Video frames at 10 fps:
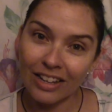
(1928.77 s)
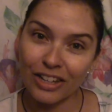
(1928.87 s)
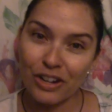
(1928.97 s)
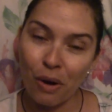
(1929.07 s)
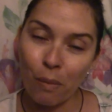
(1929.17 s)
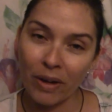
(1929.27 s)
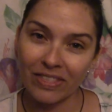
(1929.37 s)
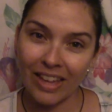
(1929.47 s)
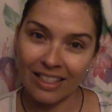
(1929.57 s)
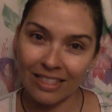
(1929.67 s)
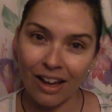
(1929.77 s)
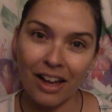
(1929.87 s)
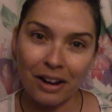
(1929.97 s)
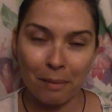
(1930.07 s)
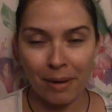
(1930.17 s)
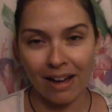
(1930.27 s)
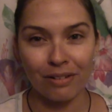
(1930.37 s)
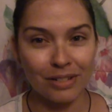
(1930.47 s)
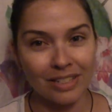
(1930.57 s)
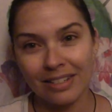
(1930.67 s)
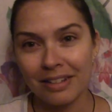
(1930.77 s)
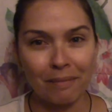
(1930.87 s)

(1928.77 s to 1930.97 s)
you know, what they thought about